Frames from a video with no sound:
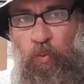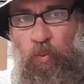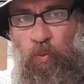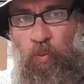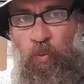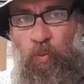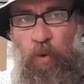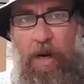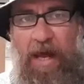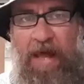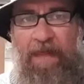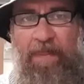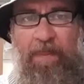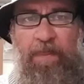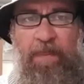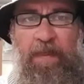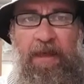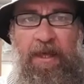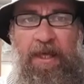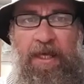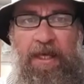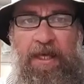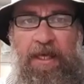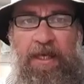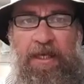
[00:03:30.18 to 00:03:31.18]
Ran
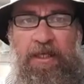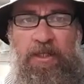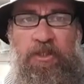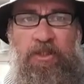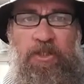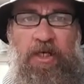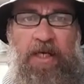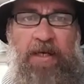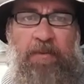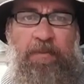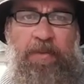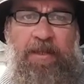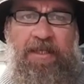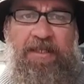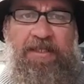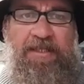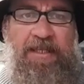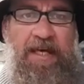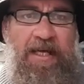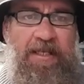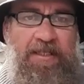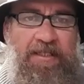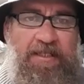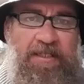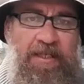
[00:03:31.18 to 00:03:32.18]
the
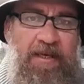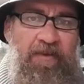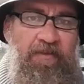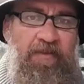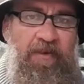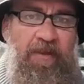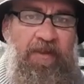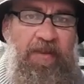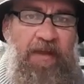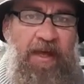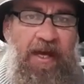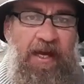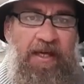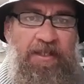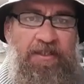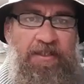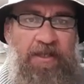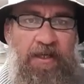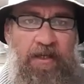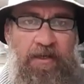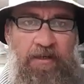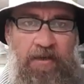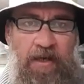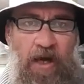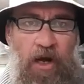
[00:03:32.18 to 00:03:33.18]
GPZ
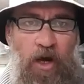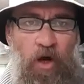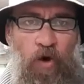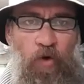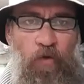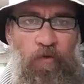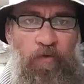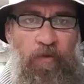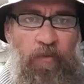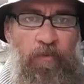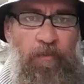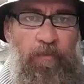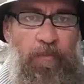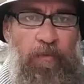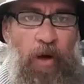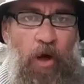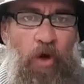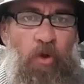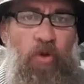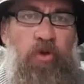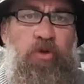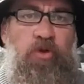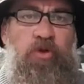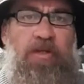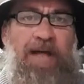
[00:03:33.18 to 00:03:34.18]
7000 over
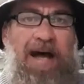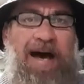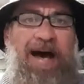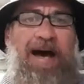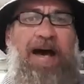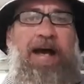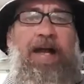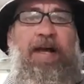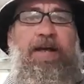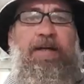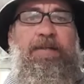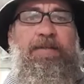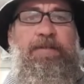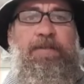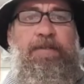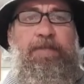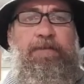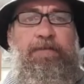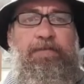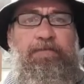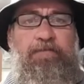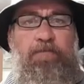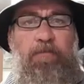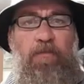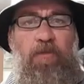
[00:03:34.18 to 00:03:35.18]
both
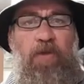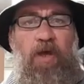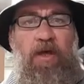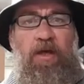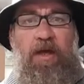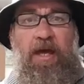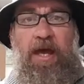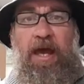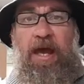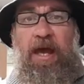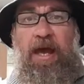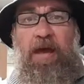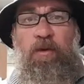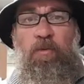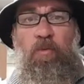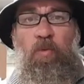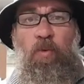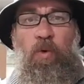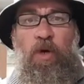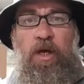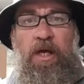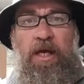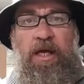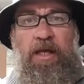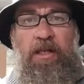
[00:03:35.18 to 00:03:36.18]
targets. And
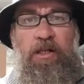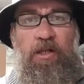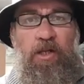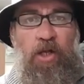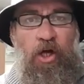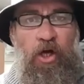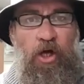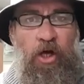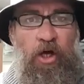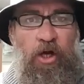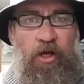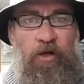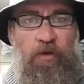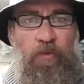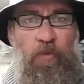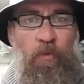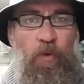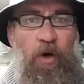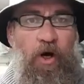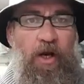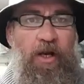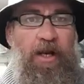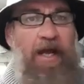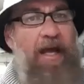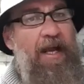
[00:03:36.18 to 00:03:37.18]
we learnt
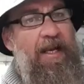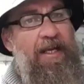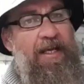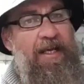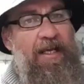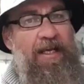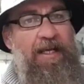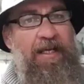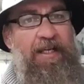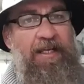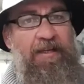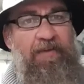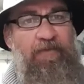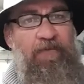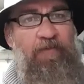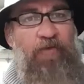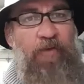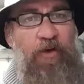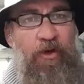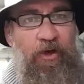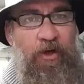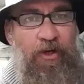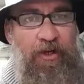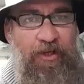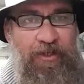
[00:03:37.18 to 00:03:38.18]
what an
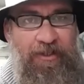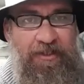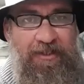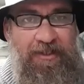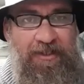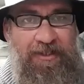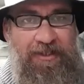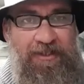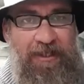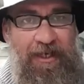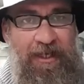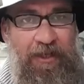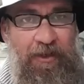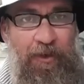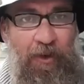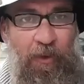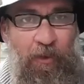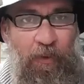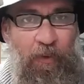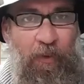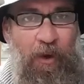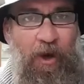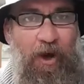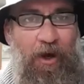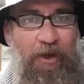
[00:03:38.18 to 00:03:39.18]
inverted
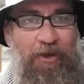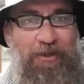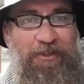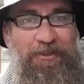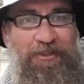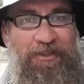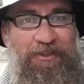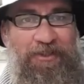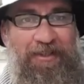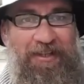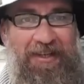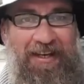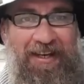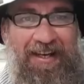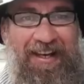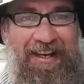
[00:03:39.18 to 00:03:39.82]
signal was.